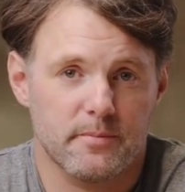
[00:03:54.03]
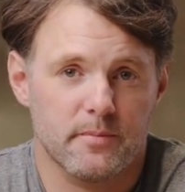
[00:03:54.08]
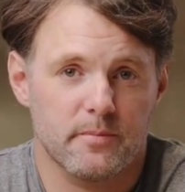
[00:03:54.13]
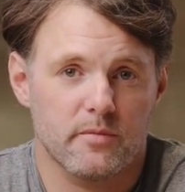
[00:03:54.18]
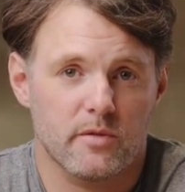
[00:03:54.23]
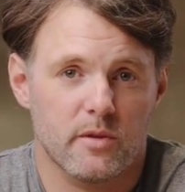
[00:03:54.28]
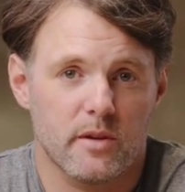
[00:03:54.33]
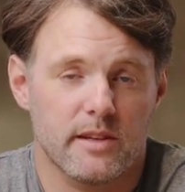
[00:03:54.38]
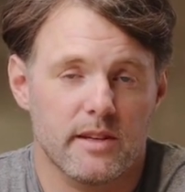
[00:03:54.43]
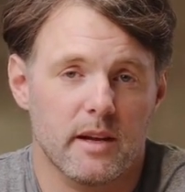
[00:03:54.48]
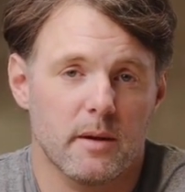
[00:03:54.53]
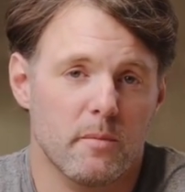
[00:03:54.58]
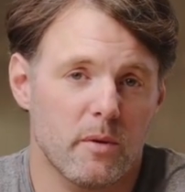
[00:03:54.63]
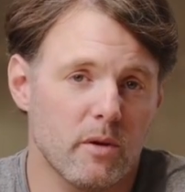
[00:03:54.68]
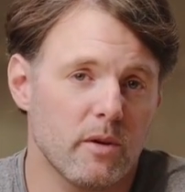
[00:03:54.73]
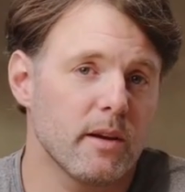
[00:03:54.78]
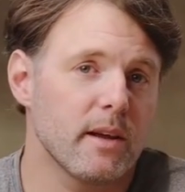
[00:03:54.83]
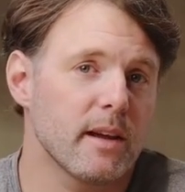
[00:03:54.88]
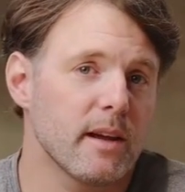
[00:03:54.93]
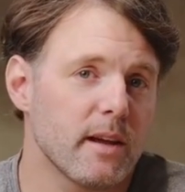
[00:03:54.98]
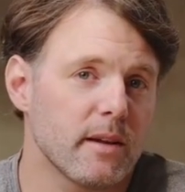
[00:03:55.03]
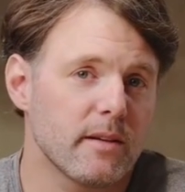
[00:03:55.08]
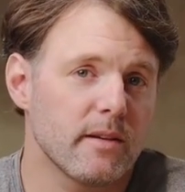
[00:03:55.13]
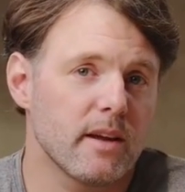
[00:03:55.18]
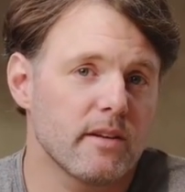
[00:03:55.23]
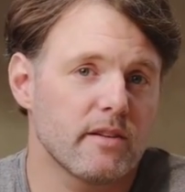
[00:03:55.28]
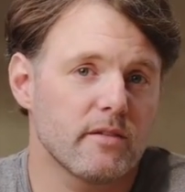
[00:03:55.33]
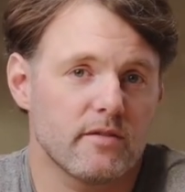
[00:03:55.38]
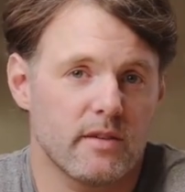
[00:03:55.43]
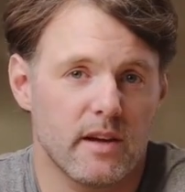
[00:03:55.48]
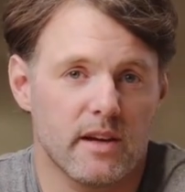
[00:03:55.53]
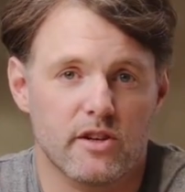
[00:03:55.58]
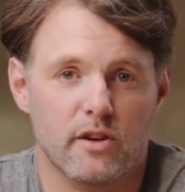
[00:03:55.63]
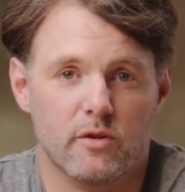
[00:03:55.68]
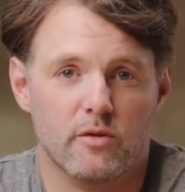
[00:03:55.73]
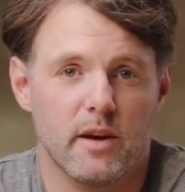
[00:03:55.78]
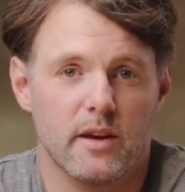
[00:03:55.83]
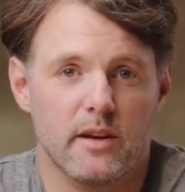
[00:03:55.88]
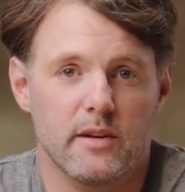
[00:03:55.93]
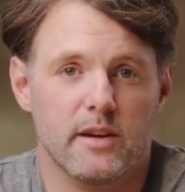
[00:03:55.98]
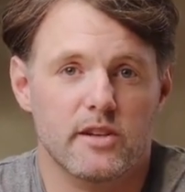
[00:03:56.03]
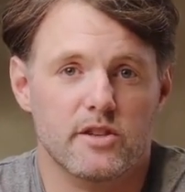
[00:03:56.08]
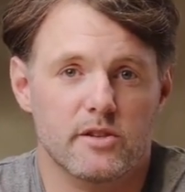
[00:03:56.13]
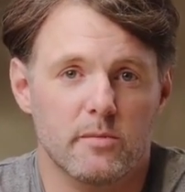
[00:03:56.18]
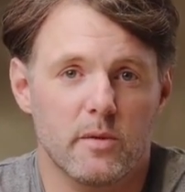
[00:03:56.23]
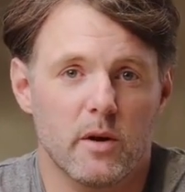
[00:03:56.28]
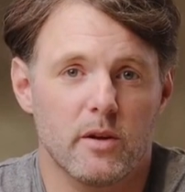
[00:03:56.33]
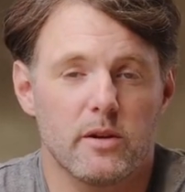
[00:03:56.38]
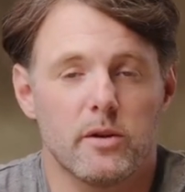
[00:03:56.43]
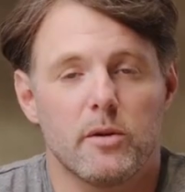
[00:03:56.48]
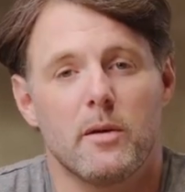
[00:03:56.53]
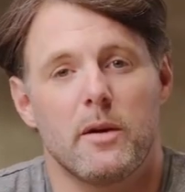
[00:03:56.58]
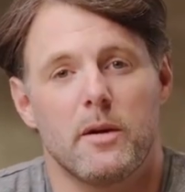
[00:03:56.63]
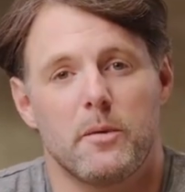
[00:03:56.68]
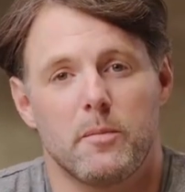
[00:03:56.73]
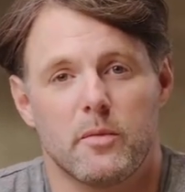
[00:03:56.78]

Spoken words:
For example, does a facial recognition model